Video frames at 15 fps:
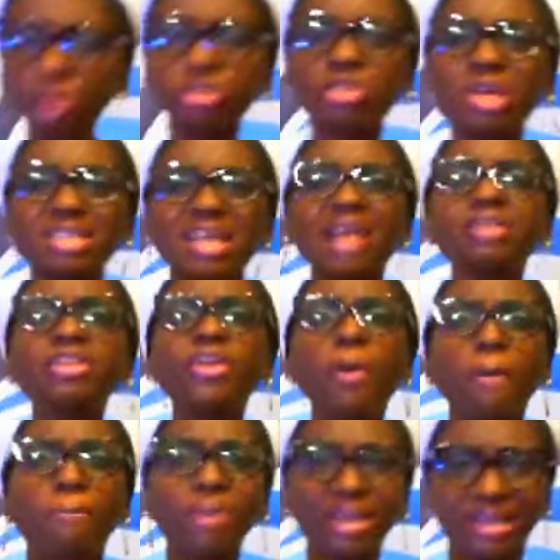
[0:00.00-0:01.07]
of Jesus, a
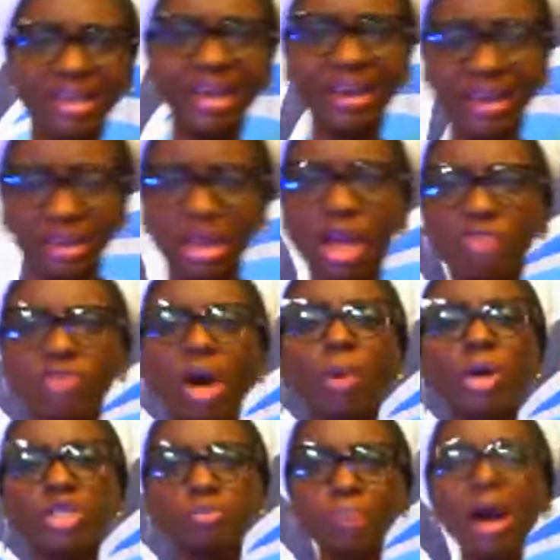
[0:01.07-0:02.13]
new beginning for
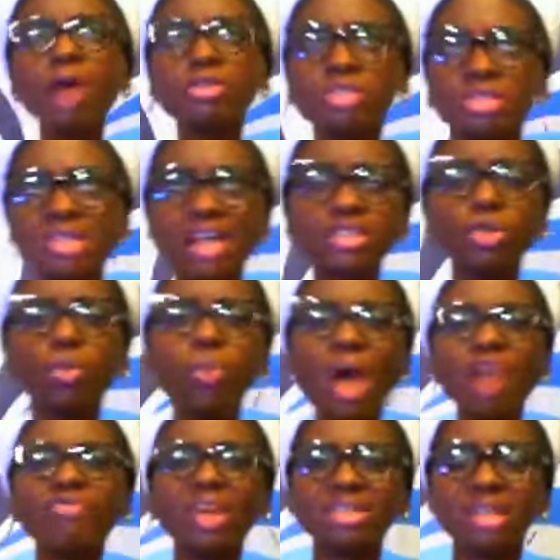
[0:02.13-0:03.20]
our spouses, as a
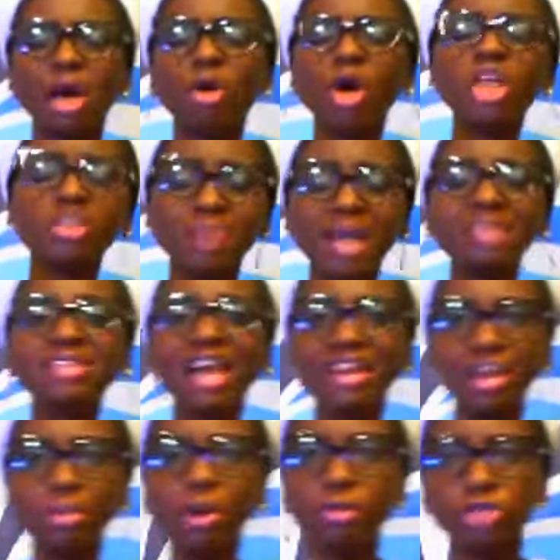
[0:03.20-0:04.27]
wife, as a husband, in the
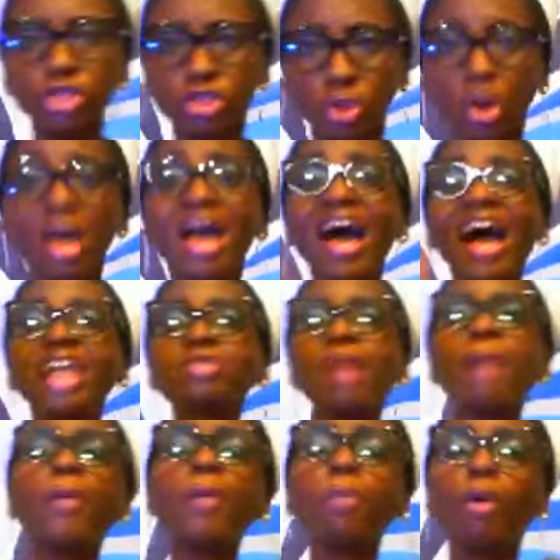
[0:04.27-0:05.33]
name of Jesus. As
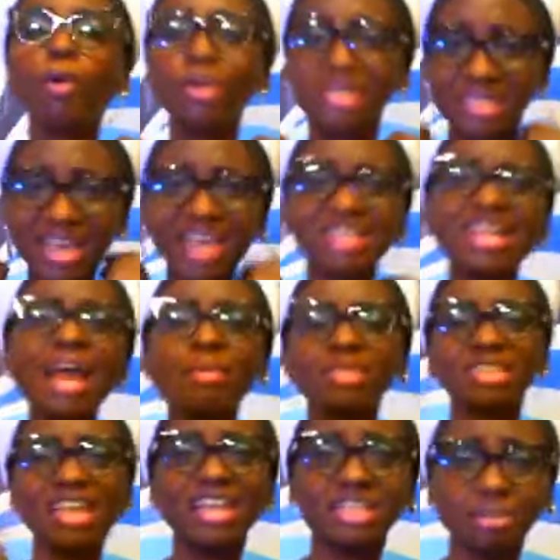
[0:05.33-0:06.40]
my people will say it, let
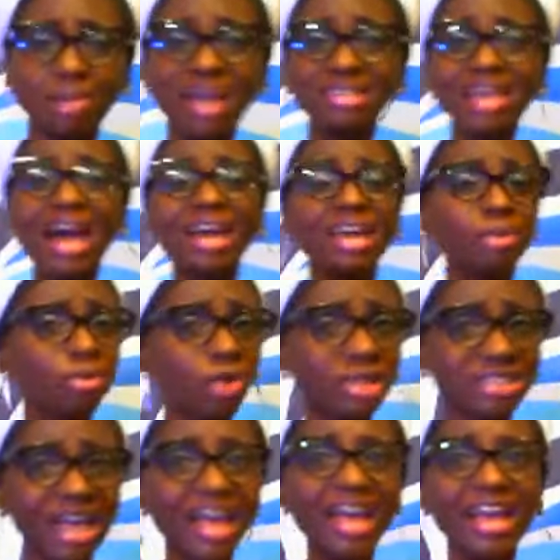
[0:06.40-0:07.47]
me say it in my dialect,
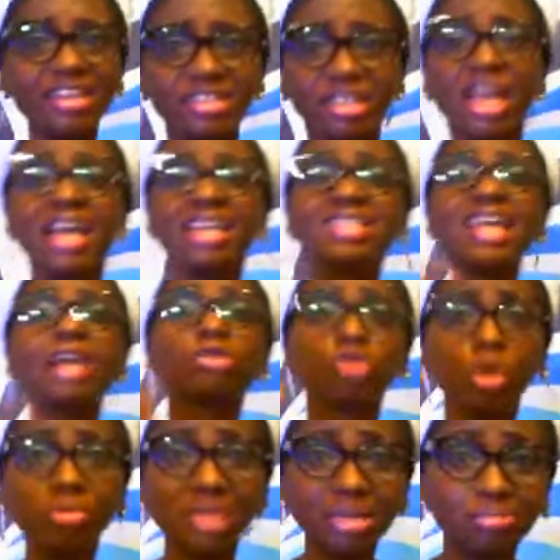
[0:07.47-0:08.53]
because I heard it. He said,
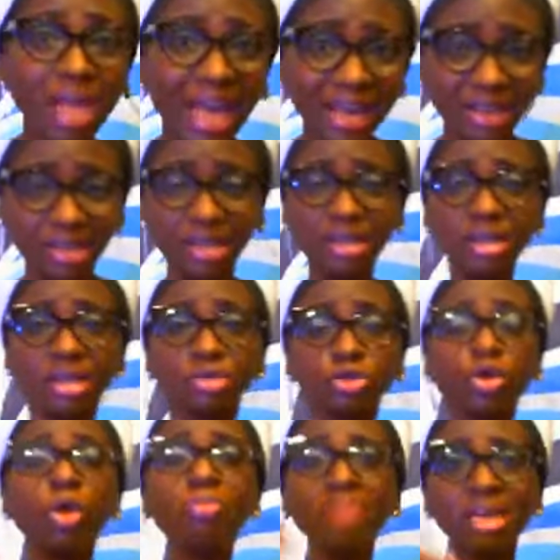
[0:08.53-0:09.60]
to me,
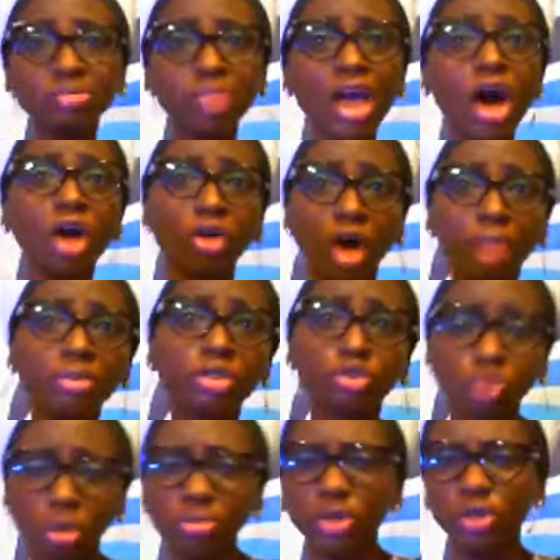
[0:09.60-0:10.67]
be or call me
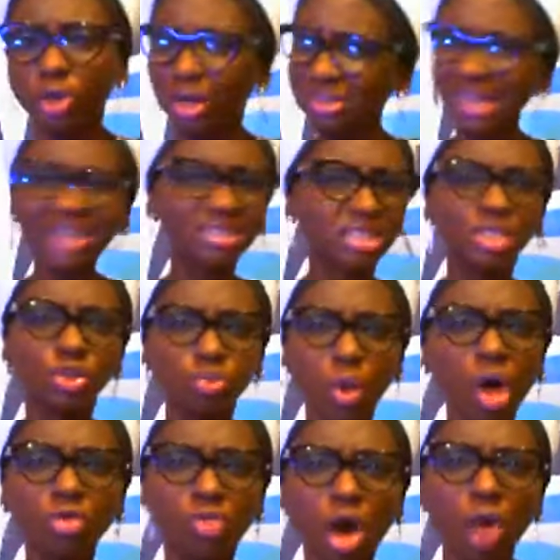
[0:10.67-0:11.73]
2 million. That is
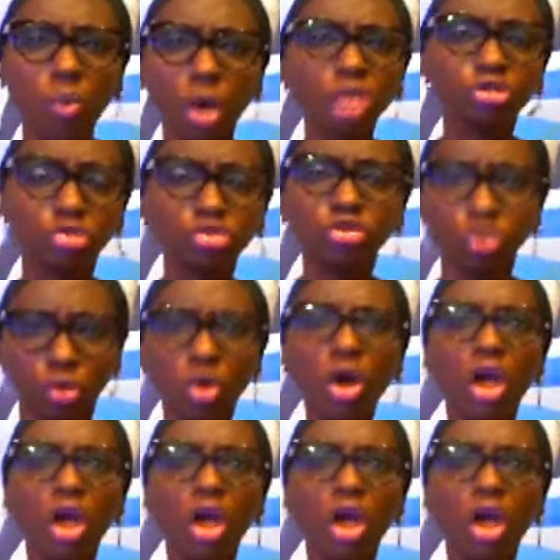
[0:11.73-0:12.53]
what God wants to do.